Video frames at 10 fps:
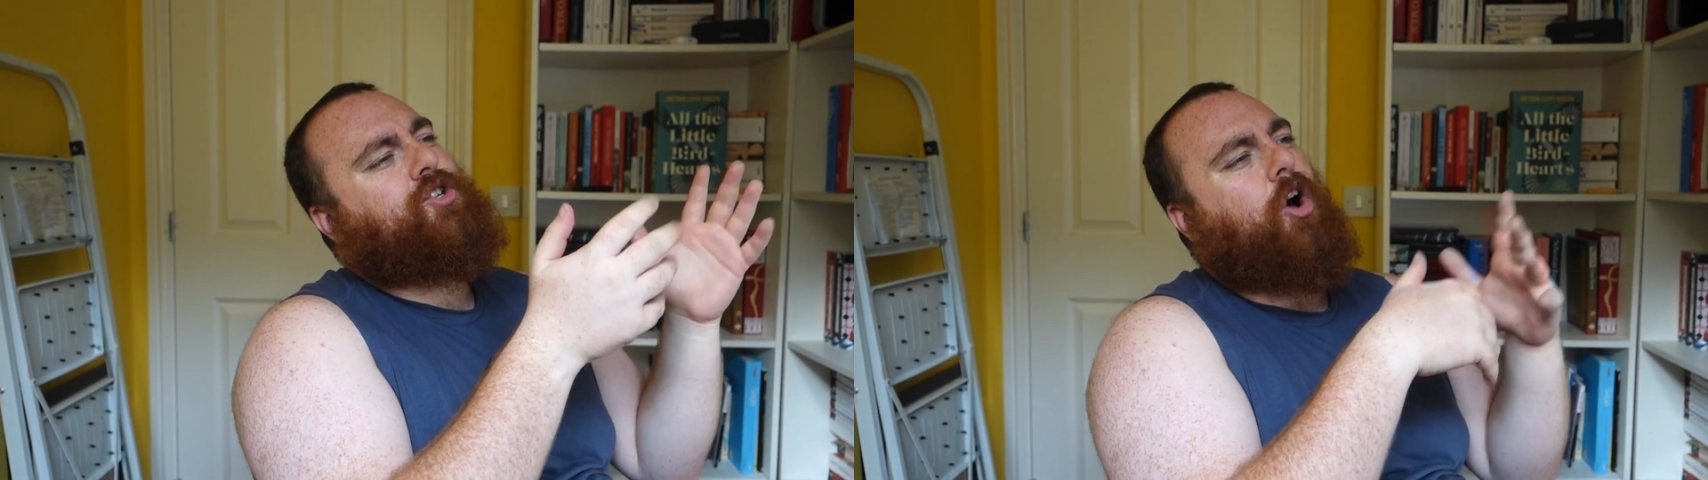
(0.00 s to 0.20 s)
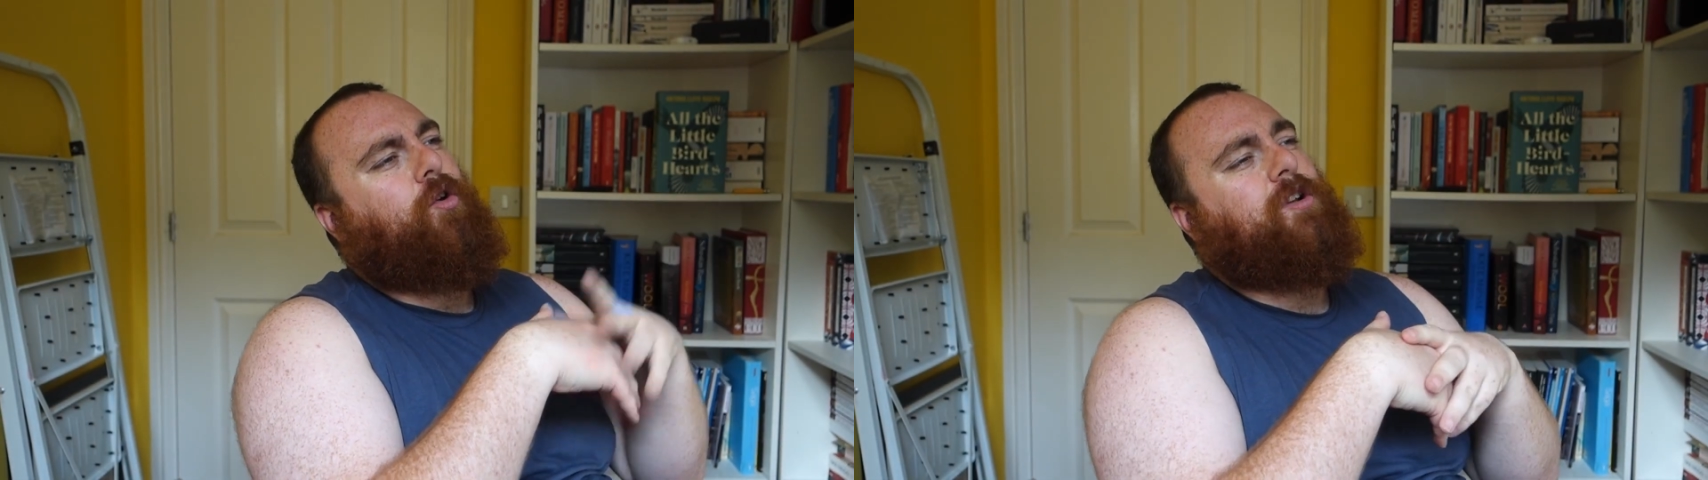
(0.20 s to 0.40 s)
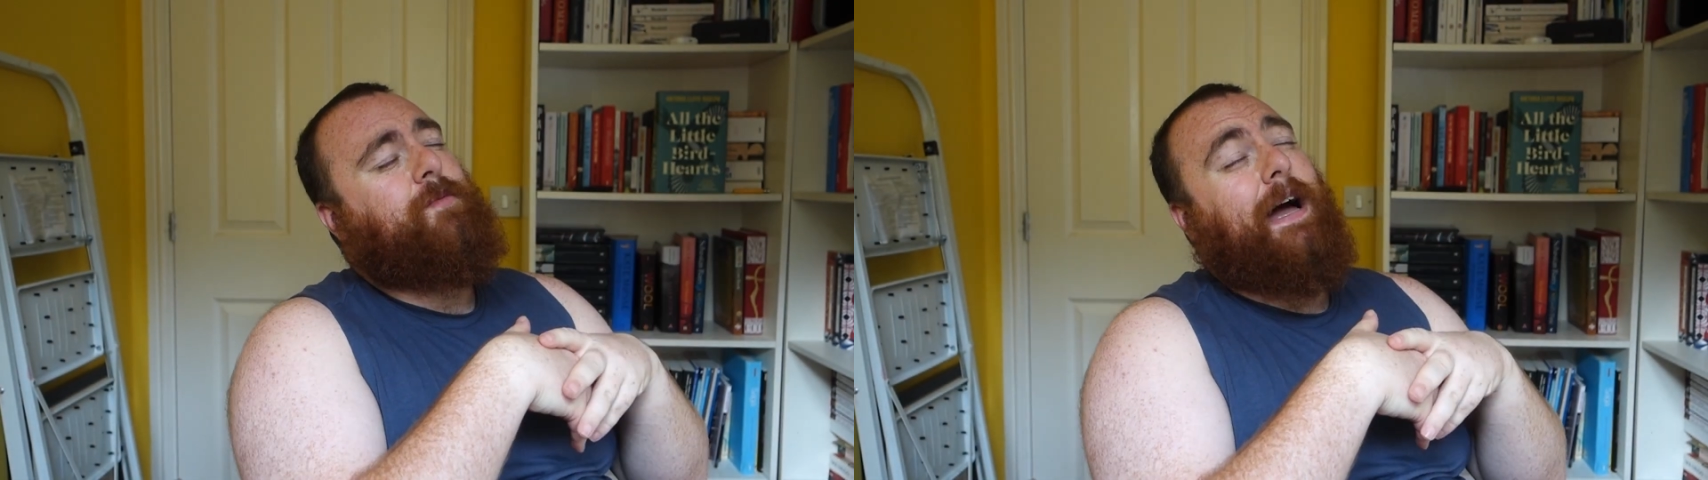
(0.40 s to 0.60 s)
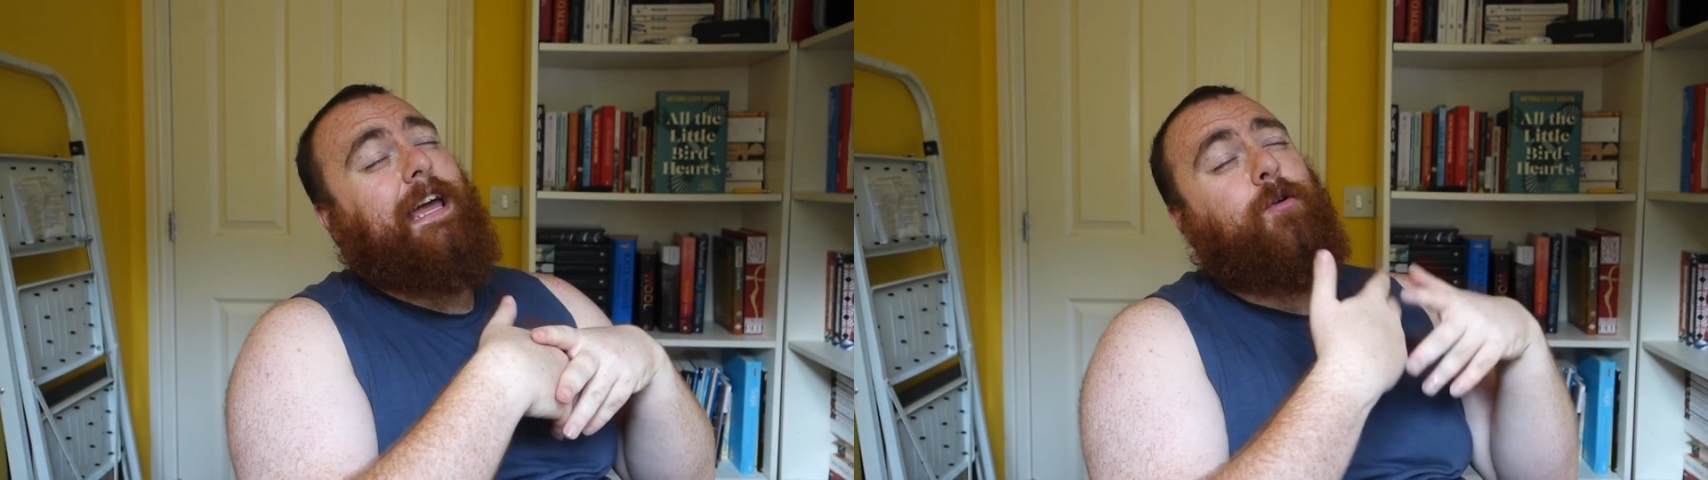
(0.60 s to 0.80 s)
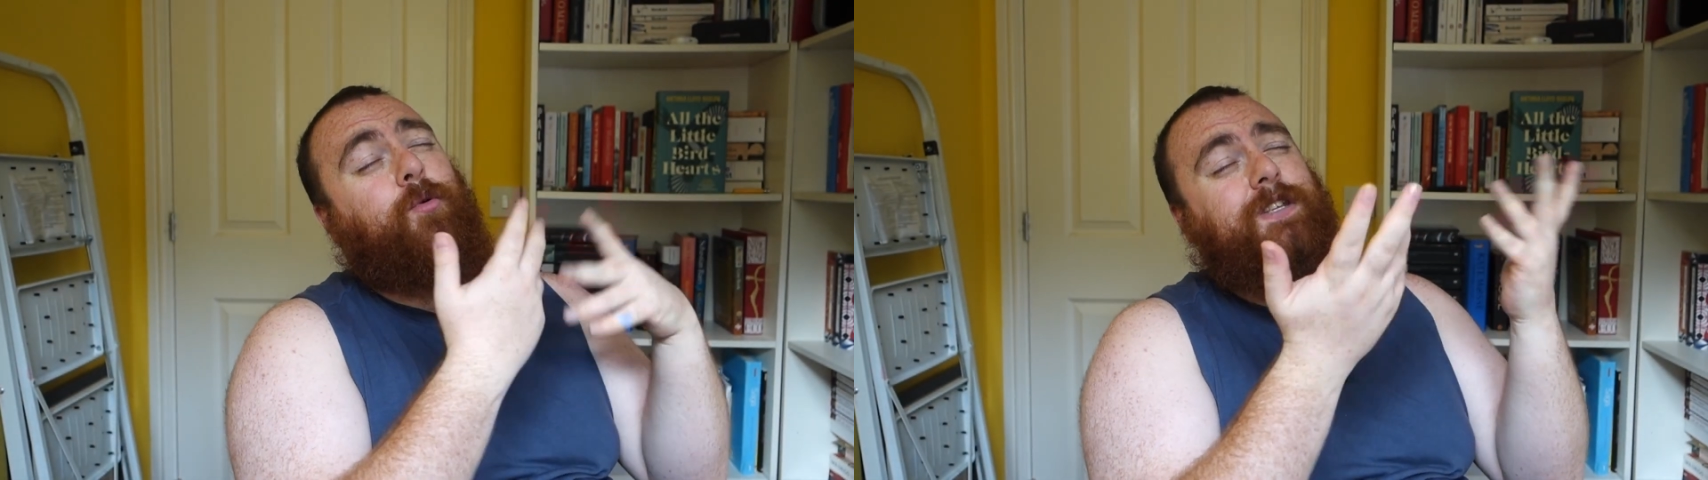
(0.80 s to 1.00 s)
told by
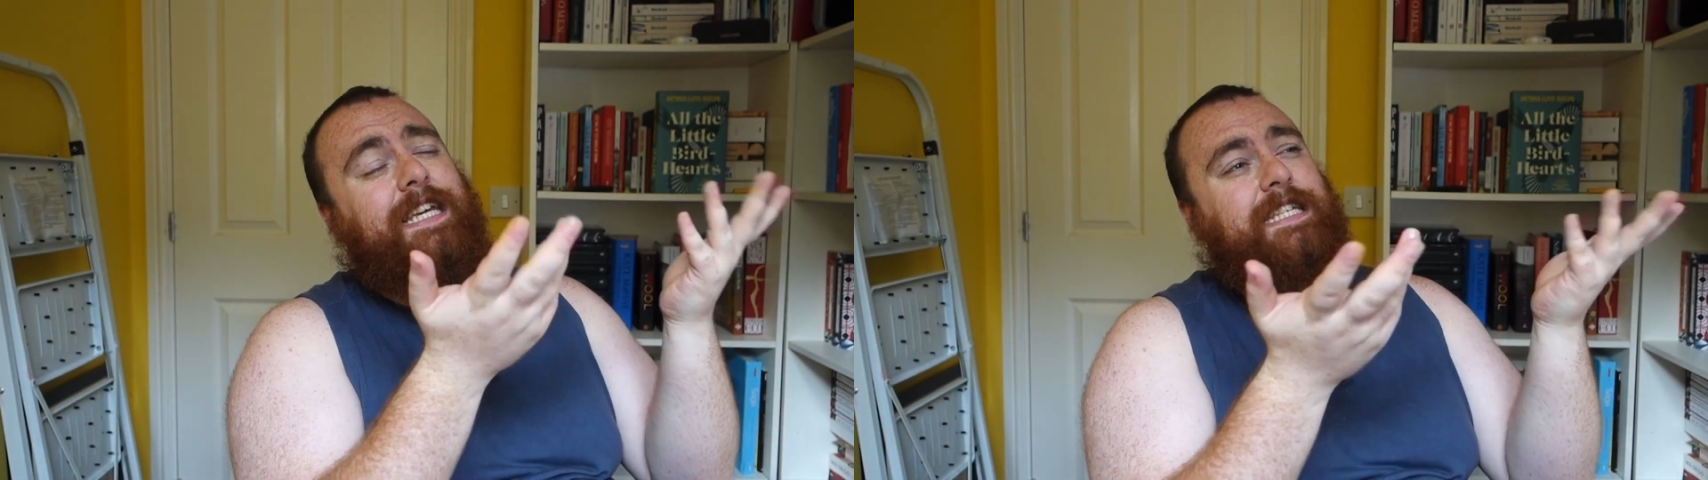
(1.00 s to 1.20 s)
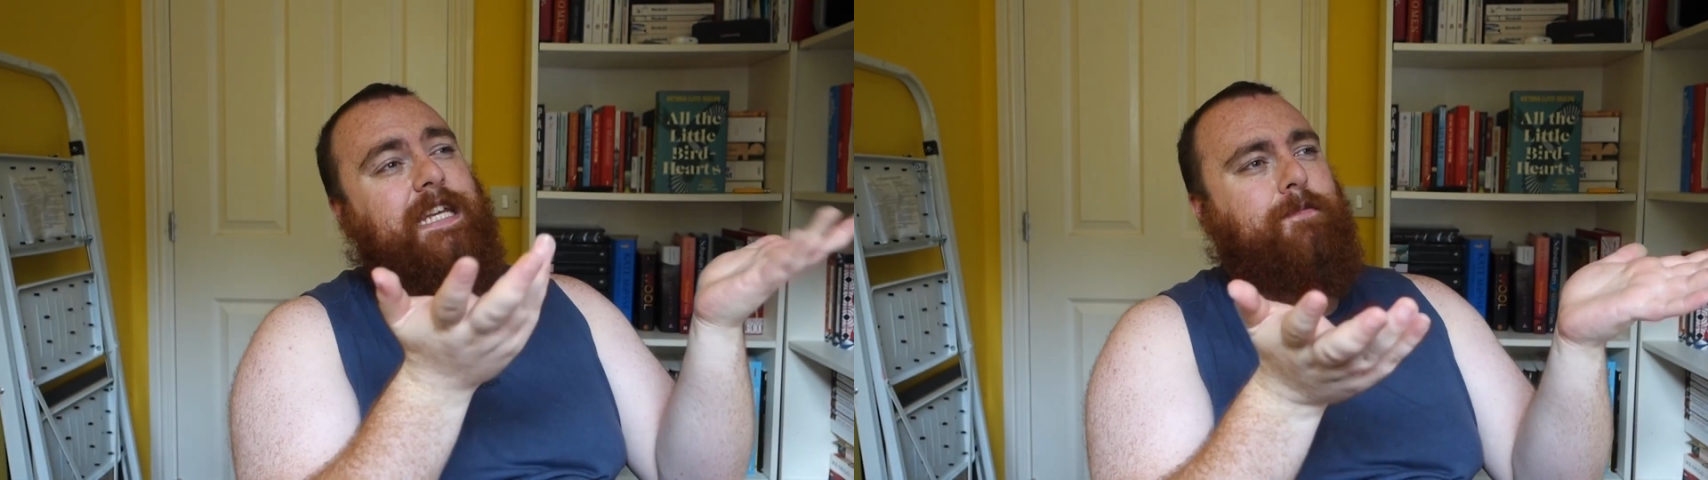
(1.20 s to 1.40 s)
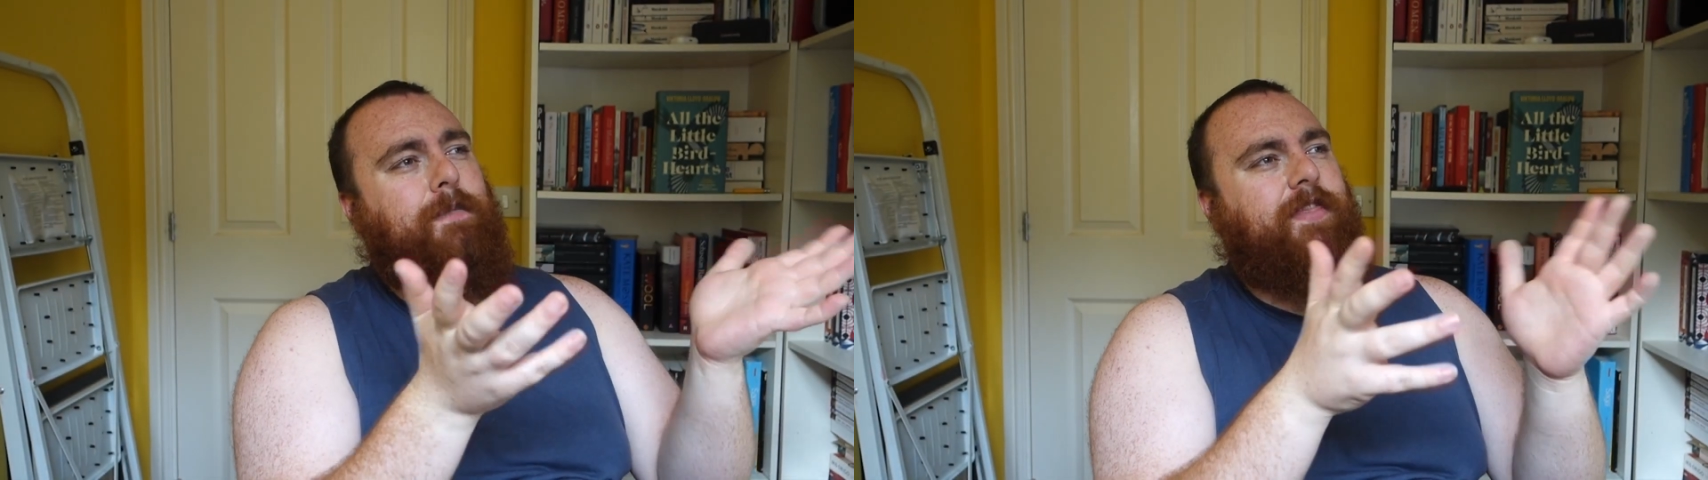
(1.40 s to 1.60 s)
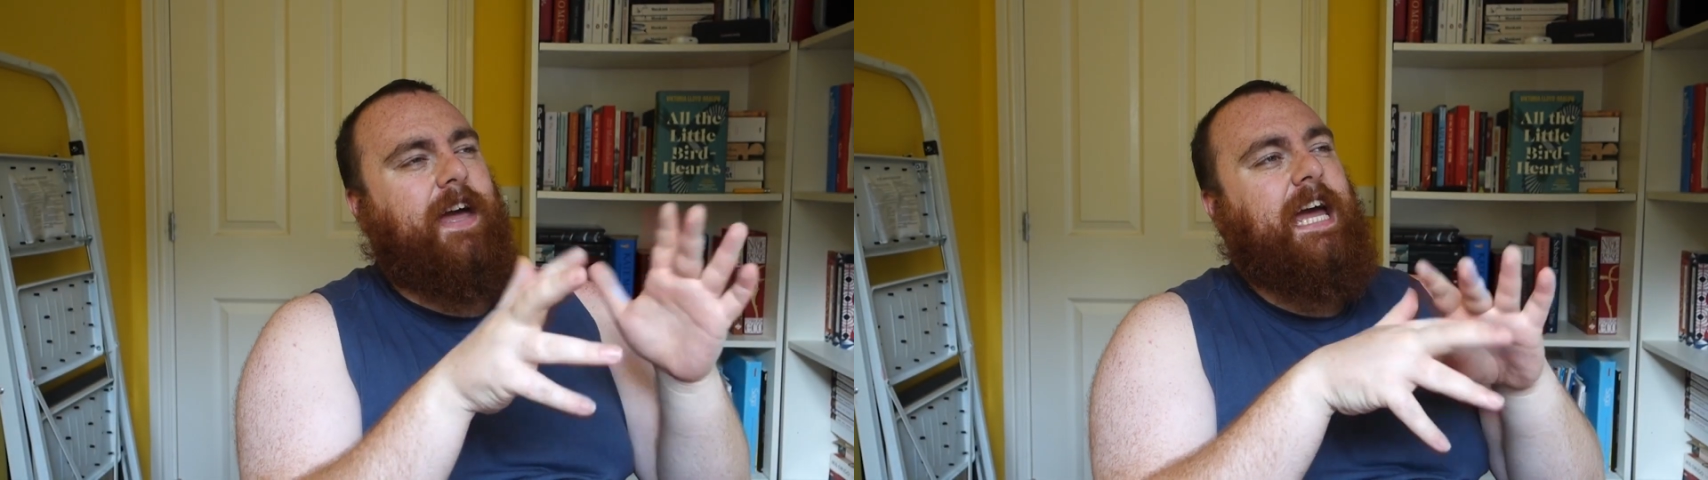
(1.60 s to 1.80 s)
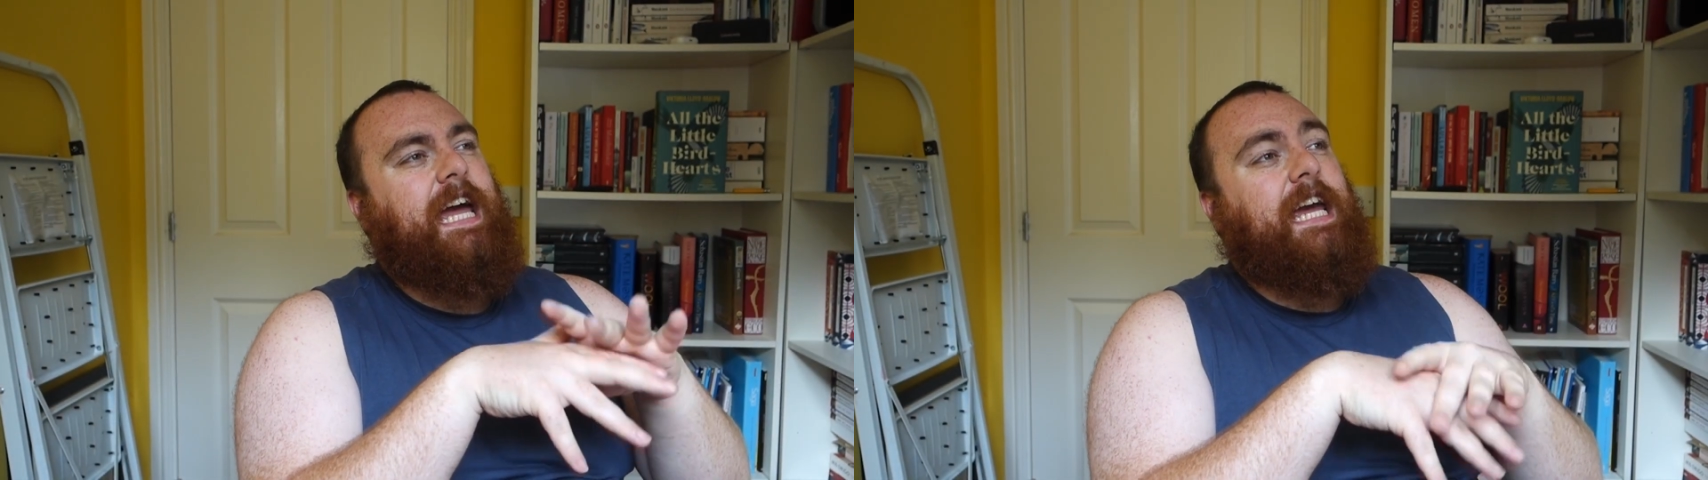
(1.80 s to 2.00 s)
an autistic mother,